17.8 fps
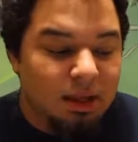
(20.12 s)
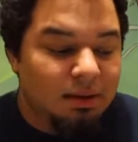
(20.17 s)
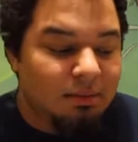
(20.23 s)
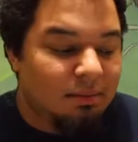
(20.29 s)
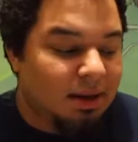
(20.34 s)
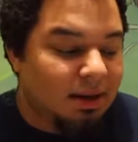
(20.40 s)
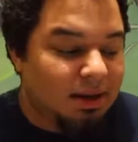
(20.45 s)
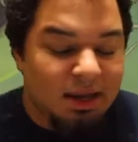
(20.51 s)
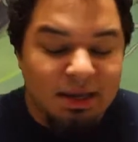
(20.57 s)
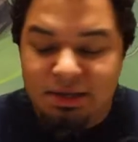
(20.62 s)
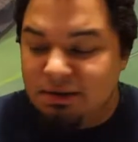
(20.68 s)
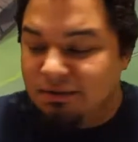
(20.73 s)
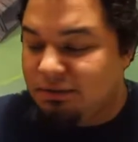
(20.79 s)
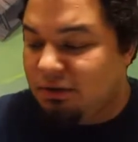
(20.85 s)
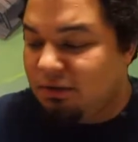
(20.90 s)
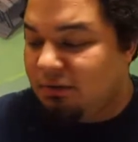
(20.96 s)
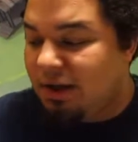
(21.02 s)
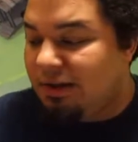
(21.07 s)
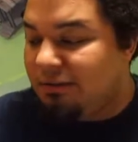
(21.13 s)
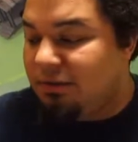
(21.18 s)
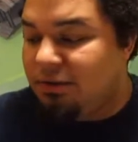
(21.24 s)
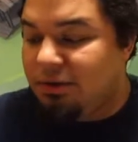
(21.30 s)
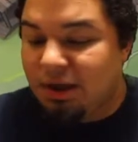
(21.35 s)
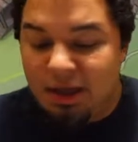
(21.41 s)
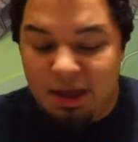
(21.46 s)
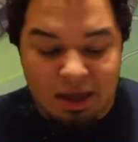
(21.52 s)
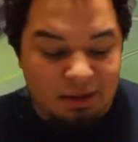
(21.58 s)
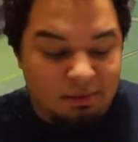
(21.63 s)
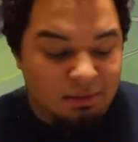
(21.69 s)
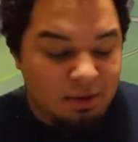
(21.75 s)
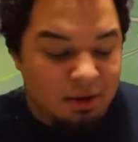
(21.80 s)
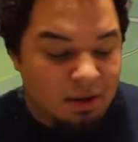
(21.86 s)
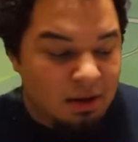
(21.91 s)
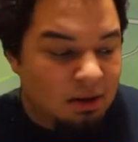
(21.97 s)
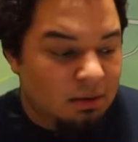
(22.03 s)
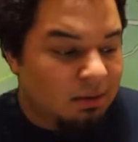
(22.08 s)
my Days of Survival game,
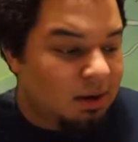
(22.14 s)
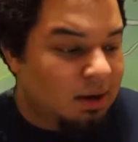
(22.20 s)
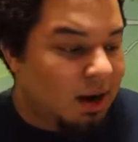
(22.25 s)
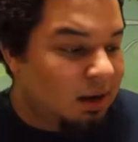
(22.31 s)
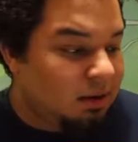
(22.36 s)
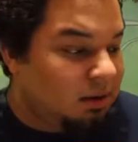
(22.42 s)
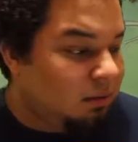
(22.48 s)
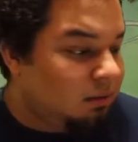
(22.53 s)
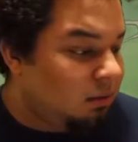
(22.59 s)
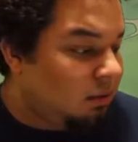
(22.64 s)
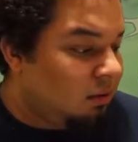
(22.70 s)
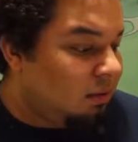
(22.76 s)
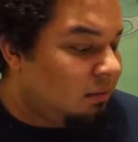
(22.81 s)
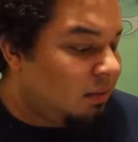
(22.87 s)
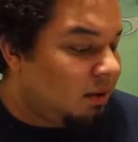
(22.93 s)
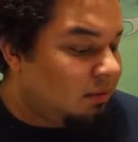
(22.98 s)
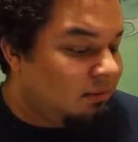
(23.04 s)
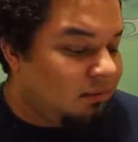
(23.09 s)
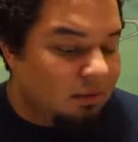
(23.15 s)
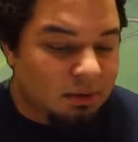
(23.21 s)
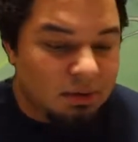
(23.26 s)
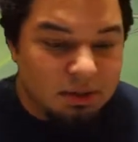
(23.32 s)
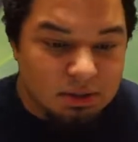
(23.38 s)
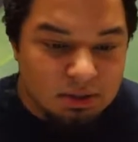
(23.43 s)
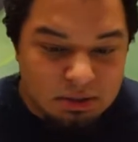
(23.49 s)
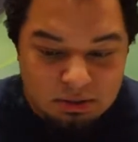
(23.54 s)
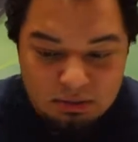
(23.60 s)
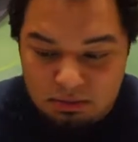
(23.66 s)
where I don't know where my other phone is.